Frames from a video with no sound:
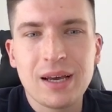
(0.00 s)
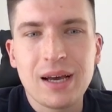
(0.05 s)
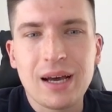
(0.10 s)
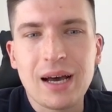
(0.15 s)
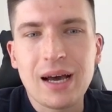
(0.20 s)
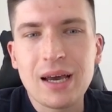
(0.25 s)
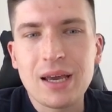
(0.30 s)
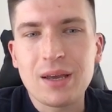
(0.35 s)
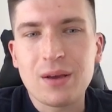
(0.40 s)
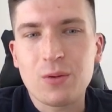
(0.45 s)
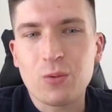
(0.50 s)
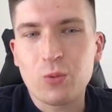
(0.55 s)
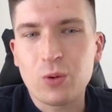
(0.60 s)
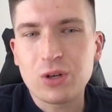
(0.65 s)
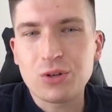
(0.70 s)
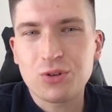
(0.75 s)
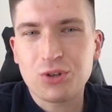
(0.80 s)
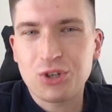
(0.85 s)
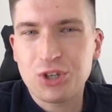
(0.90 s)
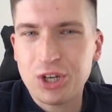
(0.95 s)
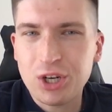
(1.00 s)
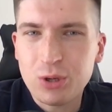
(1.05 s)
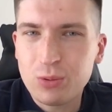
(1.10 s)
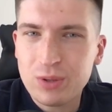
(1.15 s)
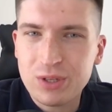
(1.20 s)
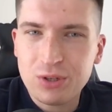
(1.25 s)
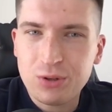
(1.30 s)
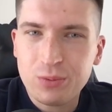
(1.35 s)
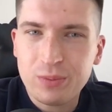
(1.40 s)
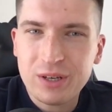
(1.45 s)
I want to share
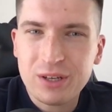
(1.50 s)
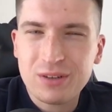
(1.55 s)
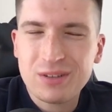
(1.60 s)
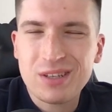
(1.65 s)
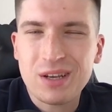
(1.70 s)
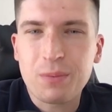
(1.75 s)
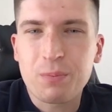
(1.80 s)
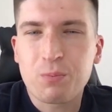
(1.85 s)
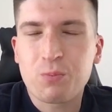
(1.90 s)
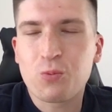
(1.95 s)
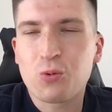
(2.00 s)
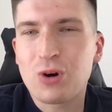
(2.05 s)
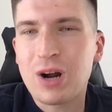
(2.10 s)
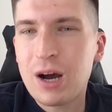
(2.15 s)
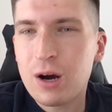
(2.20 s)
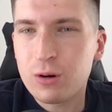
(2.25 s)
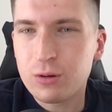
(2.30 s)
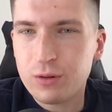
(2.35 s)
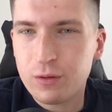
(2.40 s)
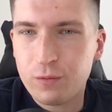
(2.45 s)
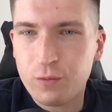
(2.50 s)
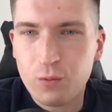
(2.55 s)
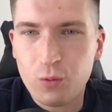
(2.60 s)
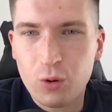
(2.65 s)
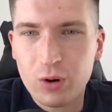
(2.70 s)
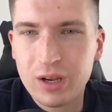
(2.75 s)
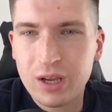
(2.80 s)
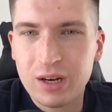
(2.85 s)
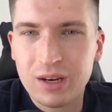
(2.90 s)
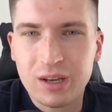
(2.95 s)
with you because I'm proud of
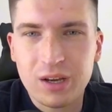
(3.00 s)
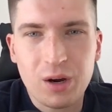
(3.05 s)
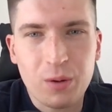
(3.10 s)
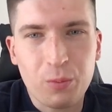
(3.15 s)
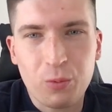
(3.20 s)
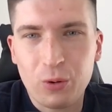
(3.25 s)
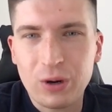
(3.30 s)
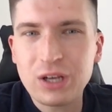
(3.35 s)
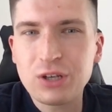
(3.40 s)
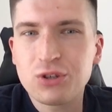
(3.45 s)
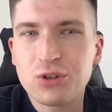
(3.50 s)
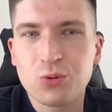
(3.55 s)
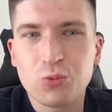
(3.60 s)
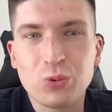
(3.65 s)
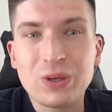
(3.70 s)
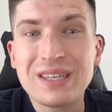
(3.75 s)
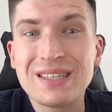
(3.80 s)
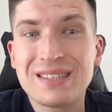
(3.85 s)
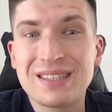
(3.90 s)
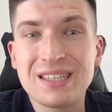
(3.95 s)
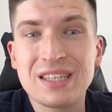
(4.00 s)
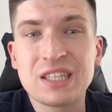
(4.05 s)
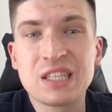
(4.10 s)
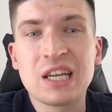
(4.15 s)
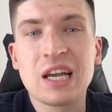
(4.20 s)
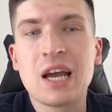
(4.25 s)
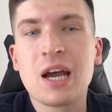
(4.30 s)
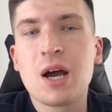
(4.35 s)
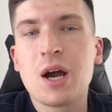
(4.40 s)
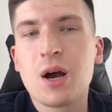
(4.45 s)
working in cooperation with
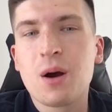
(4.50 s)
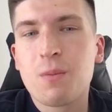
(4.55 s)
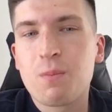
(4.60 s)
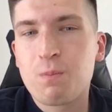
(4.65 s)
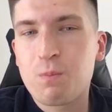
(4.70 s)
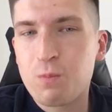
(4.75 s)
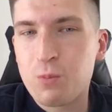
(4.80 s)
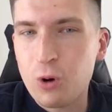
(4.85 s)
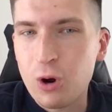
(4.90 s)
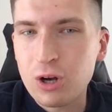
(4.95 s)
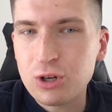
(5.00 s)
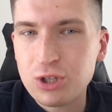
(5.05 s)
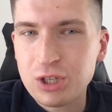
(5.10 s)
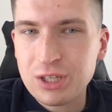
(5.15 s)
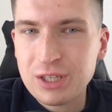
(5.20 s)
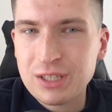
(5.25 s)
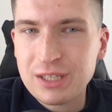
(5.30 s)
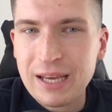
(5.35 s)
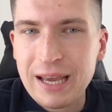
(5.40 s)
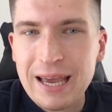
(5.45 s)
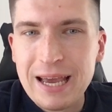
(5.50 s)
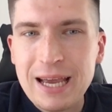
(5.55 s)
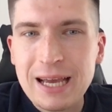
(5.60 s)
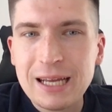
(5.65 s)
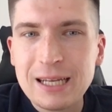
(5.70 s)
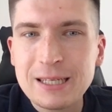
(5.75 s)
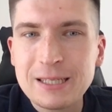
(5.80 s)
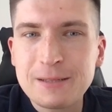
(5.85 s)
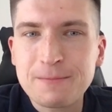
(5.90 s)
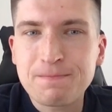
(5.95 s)
this project,
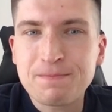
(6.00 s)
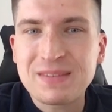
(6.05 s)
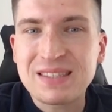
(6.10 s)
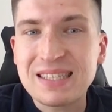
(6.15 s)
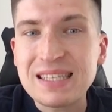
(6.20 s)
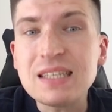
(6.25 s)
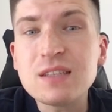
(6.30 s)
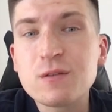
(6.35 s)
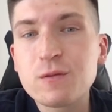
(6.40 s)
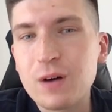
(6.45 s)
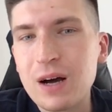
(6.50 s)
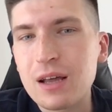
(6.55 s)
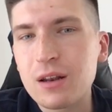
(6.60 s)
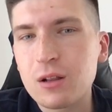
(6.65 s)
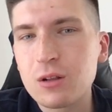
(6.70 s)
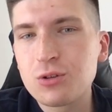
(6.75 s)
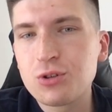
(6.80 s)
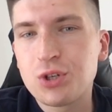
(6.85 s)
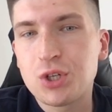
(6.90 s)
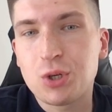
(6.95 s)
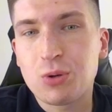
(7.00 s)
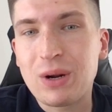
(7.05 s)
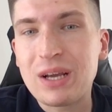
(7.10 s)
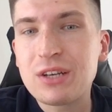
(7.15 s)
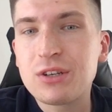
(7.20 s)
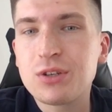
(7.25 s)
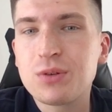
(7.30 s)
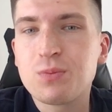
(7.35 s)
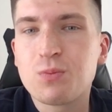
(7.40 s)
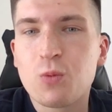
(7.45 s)
and this funnel
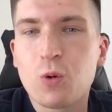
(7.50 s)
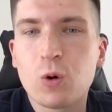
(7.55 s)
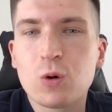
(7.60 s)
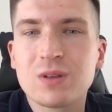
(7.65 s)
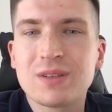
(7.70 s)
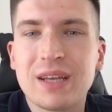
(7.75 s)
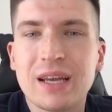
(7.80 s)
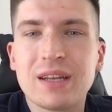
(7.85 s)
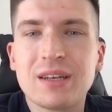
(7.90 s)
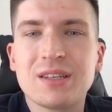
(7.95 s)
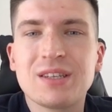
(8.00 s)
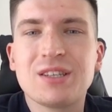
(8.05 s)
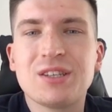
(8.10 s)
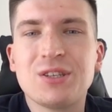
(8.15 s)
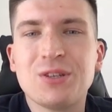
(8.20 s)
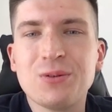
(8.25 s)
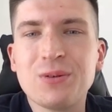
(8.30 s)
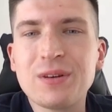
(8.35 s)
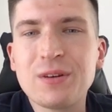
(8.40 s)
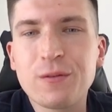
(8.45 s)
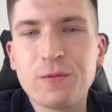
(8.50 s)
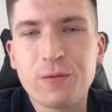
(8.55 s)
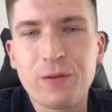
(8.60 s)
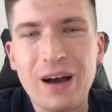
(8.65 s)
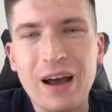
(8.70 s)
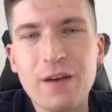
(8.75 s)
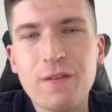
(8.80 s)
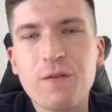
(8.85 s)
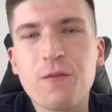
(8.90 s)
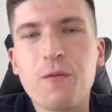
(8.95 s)
generated more than
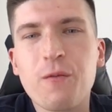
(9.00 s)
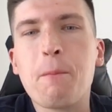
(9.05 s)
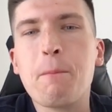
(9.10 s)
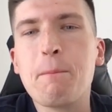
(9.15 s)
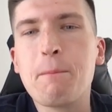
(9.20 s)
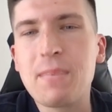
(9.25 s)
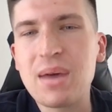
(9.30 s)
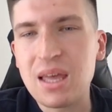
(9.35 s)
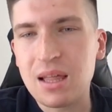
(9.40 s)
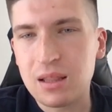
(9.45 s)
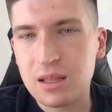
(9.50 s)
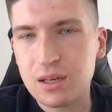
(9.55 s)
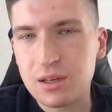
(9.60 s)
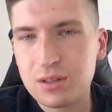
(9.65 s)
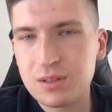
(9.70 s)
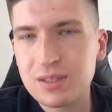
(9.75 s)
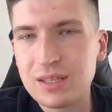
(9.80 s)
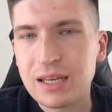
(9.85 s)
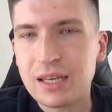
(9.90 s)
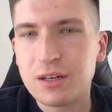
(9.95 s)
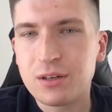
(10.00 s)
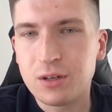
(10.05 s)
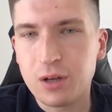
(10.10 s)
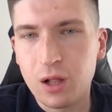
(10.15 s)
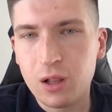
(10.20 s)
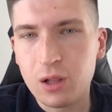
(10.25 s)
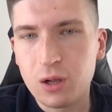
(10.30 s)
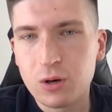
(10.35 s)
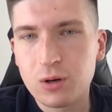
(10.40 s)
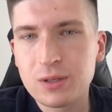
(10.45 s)
2.5 millions in
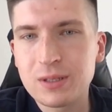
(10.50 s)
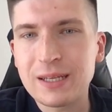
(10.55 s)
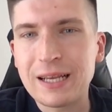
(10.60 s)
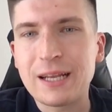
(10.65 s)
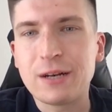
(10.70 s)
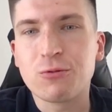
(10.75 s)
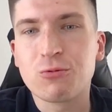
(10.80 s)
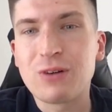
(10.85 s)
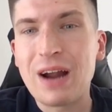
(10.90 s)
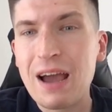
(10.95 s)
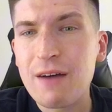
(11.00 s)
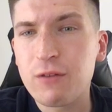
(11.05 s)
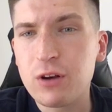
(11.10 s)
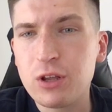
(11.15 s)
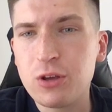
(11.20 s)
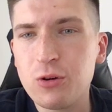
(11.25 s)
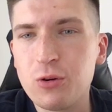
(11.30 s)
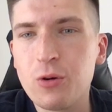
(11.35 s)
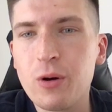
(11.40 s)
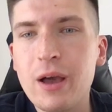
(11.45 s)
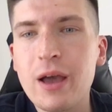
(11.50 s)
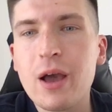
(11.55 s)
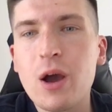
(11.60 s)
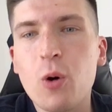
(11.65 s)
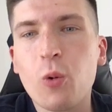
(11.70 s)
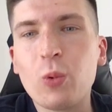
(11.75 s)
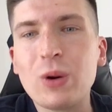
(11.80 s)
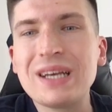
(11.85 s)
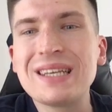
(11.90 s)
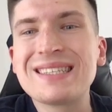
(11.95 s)
dollars in revenue
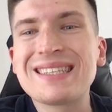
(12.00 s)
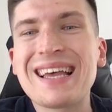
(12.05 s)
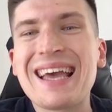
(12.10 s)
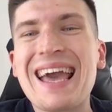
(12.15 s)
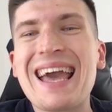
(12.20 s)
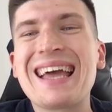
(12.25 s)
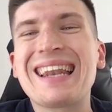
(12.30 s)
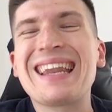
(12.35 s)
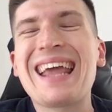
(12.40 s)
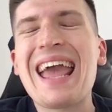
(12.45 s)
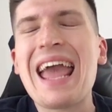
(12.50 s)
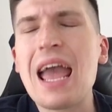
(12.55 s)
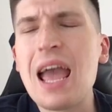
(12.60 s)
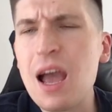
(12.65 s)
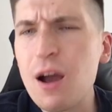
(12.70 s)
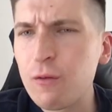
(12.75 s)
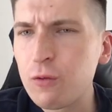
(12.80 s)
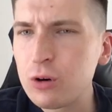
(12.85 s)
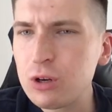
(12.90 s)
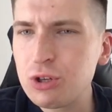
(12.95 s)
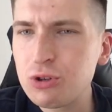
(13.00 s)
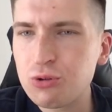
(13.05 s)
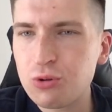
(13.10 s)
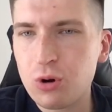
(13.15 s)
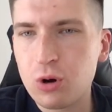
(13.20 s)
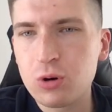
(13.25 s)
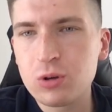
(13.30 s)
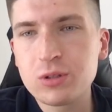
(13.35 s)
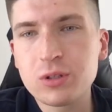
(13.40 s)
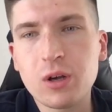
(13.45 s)
with an average
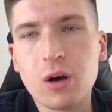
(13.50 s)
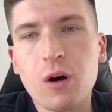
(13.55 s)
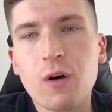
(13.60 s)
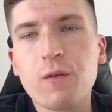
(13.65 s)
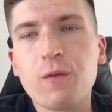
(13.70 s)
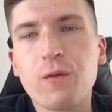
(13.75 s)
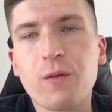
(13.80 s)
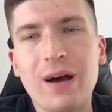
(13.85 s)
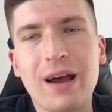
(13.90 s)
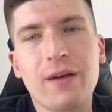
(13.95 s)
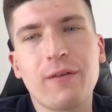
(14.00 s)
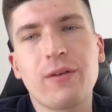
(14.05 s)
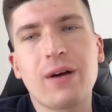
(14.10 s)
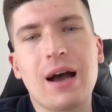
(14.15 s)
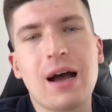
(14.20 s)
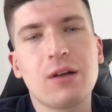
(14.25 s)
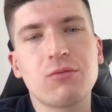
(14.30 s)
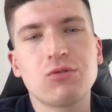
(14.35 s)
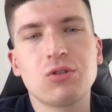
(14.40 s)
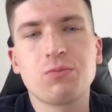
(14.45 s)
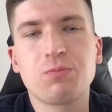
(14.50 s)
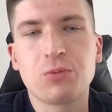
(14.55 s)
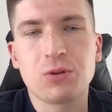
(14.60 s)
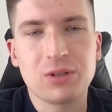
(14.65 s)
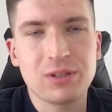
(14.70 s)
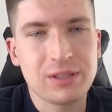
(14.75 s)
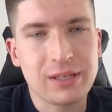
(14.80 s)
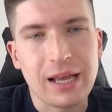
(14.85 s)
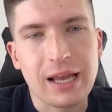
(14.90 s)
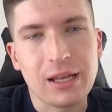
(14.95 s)
growth of
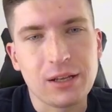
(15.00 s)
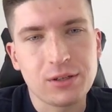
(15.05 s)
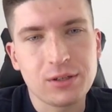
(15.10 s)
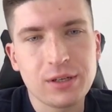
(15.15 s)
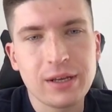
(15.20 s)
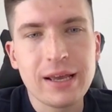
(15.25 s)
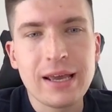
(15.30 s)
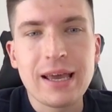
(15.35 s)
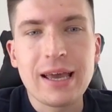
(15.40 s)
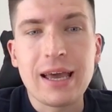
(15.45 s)
500%.